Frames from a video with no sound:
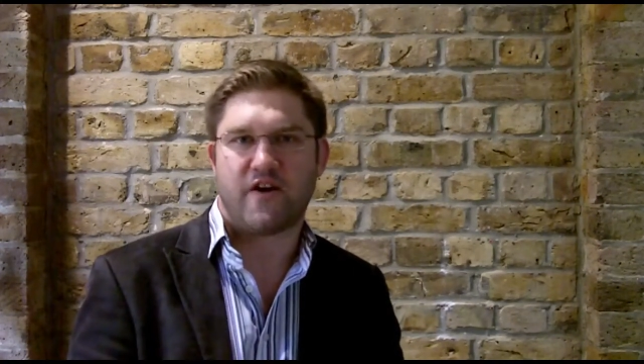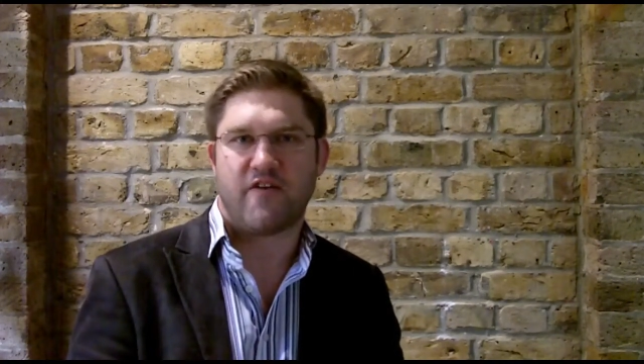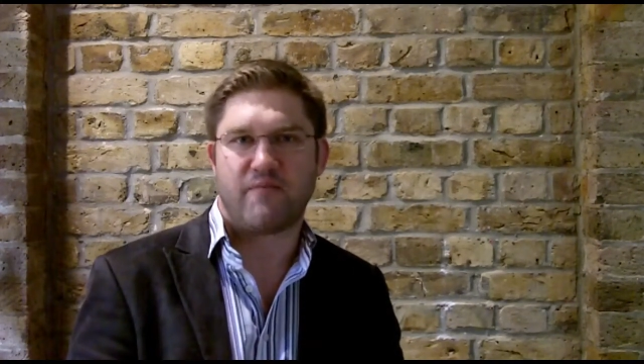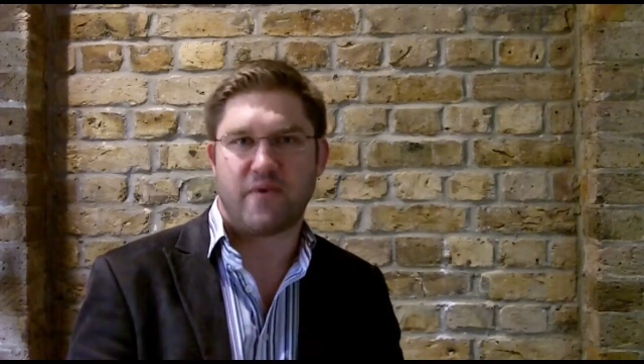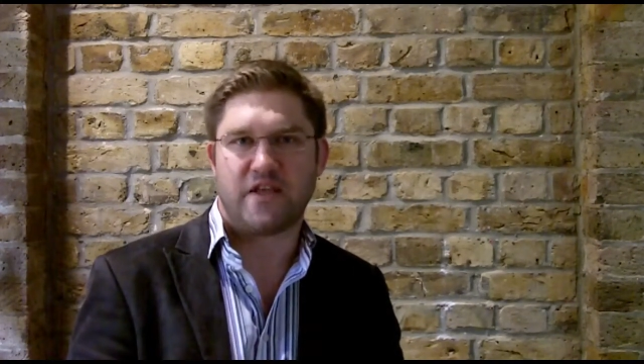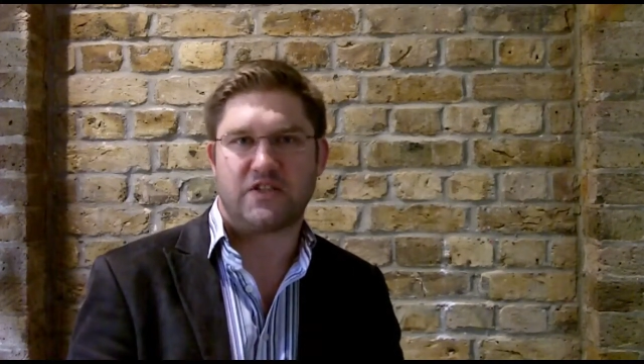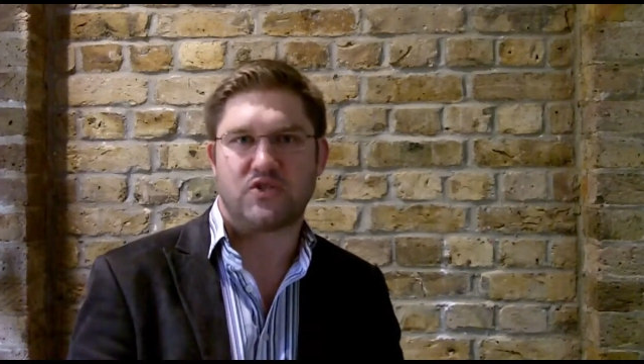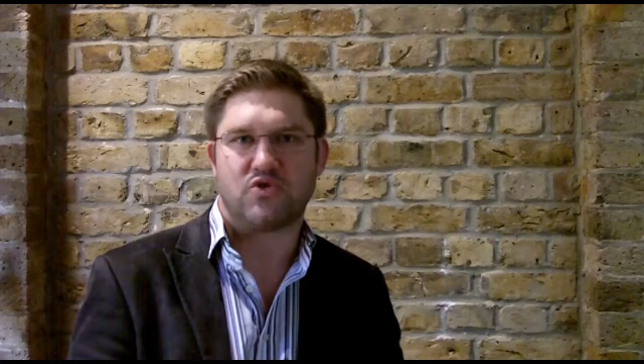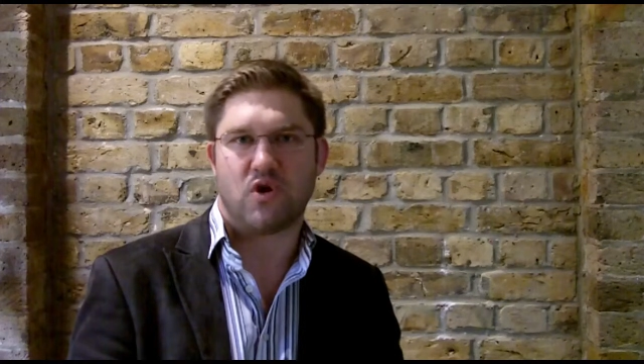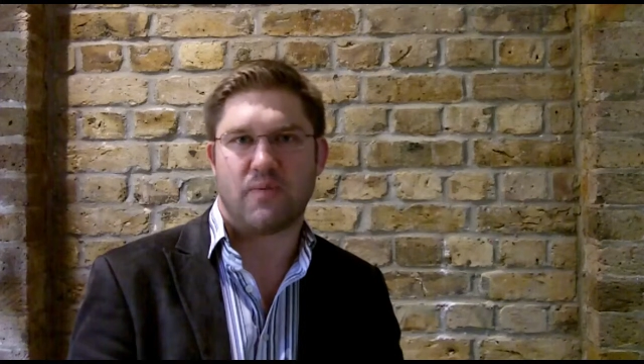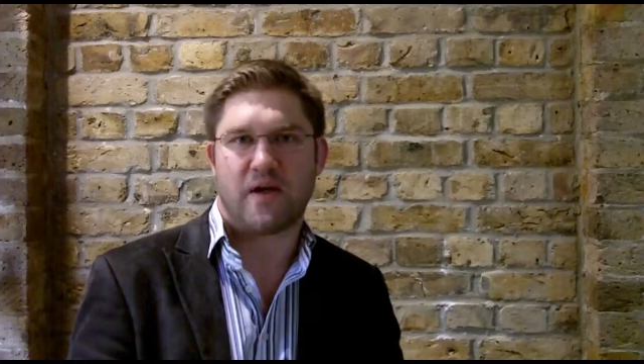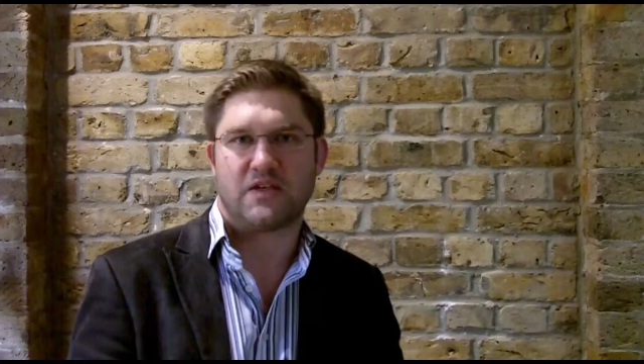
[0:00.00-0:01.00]
5 minutes to
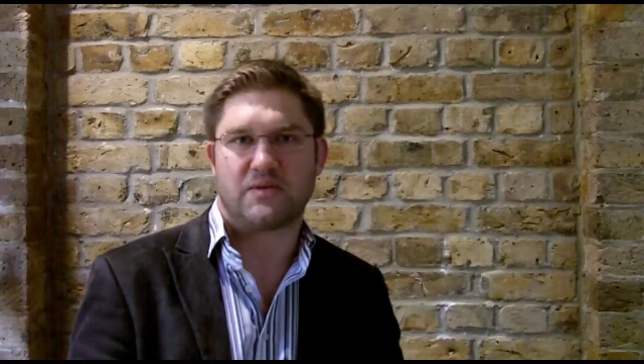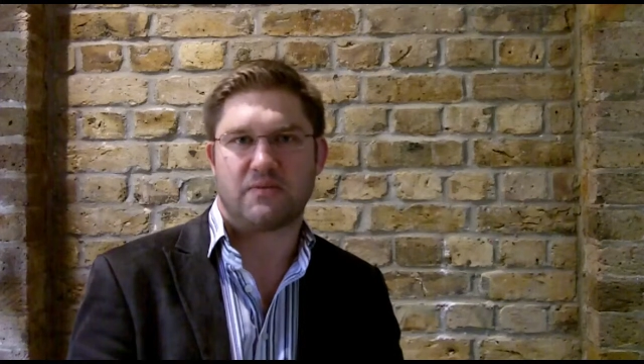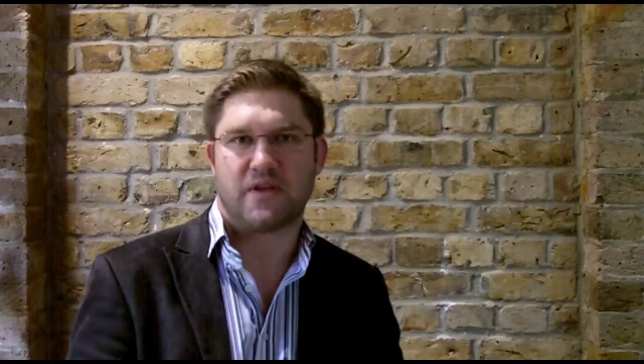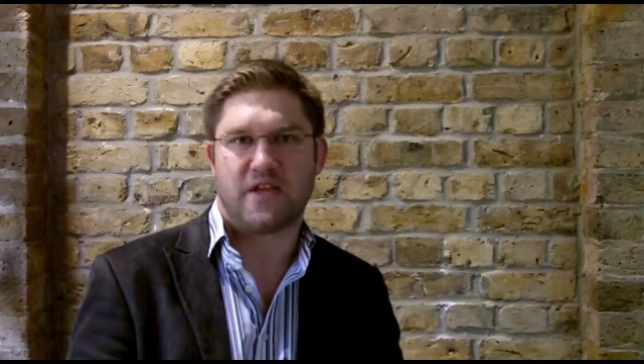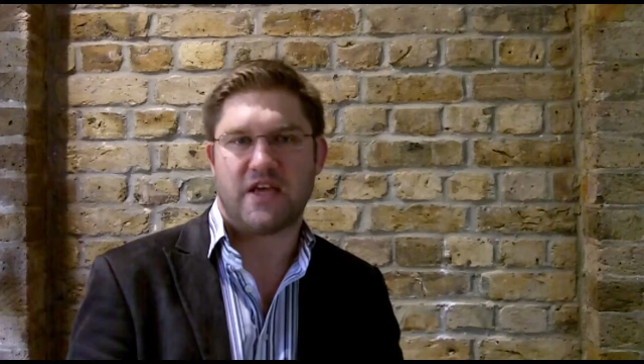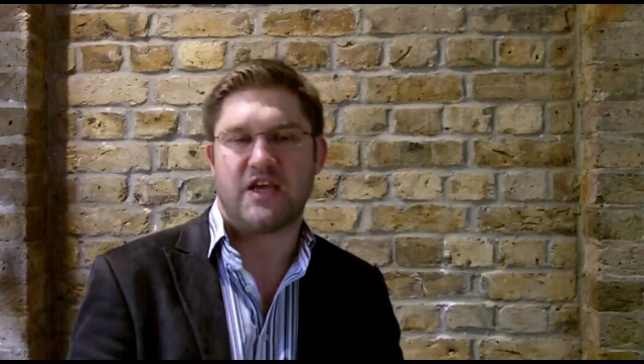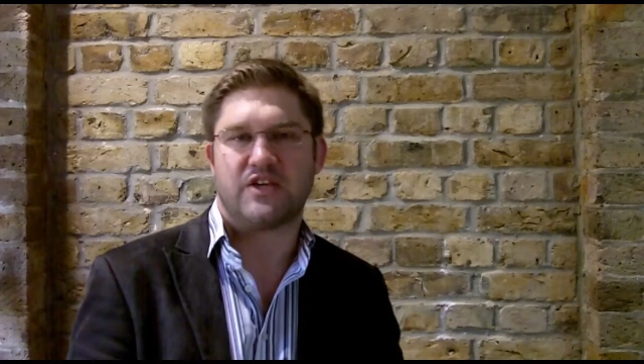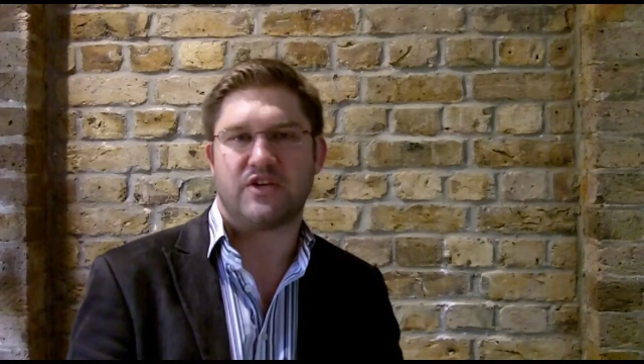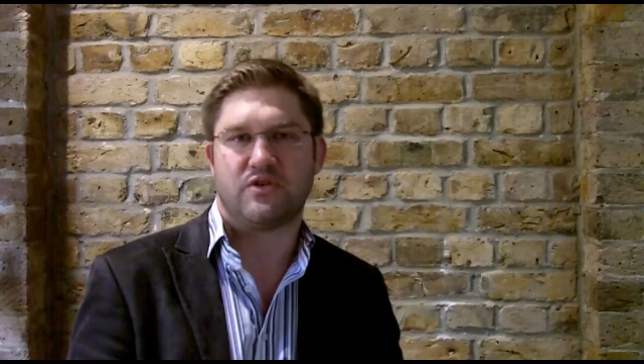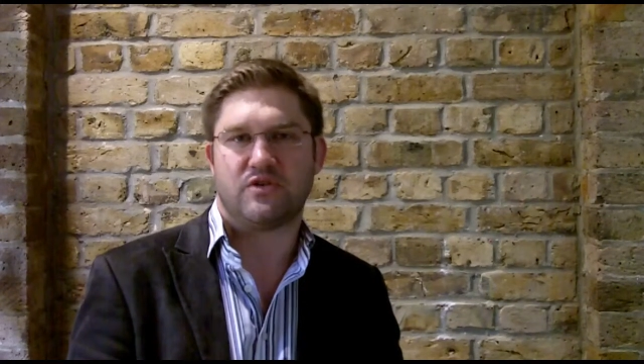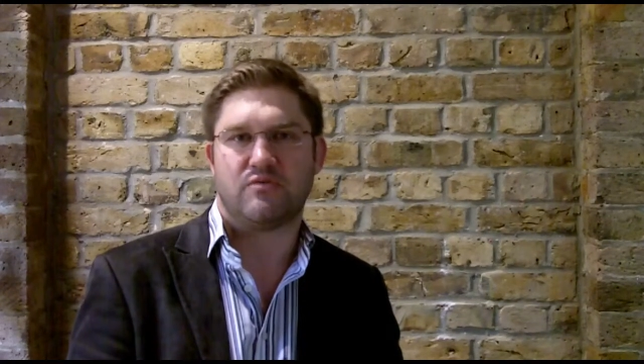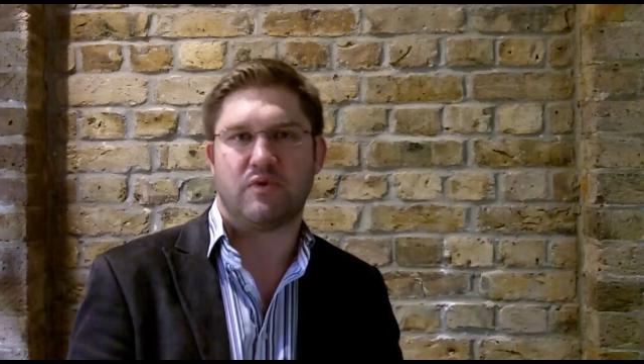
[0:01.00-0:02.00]
talk about some of the key
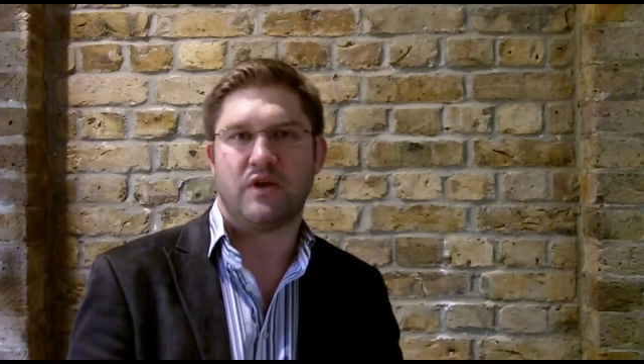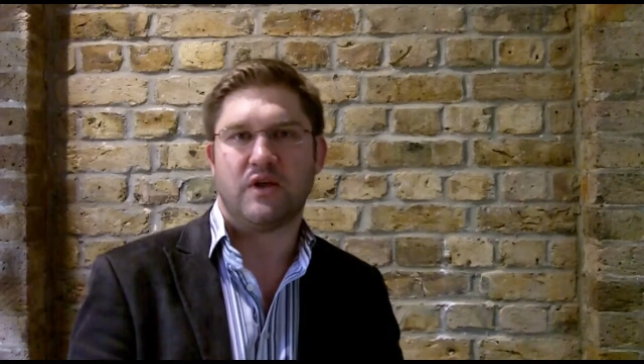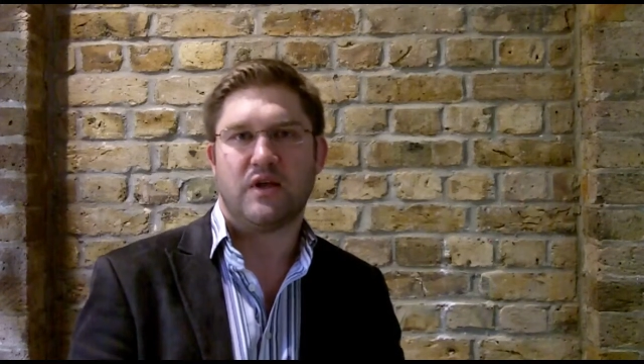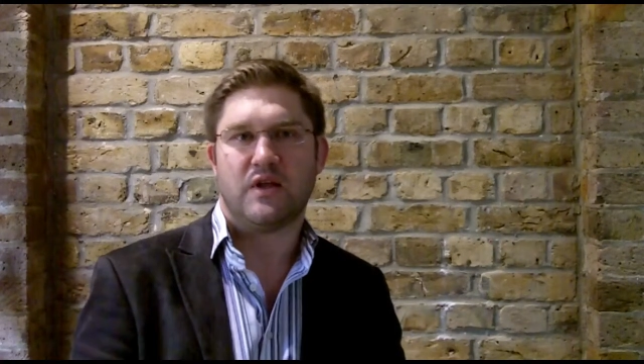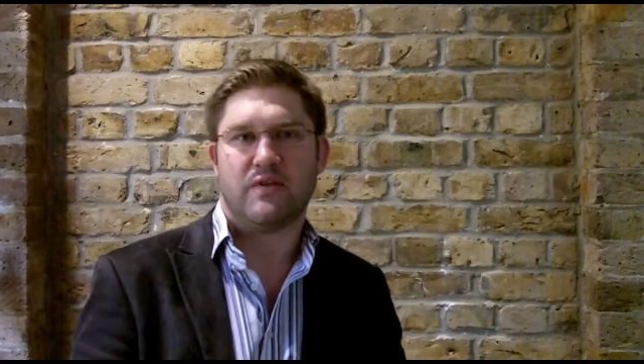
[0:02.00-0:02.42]
issues and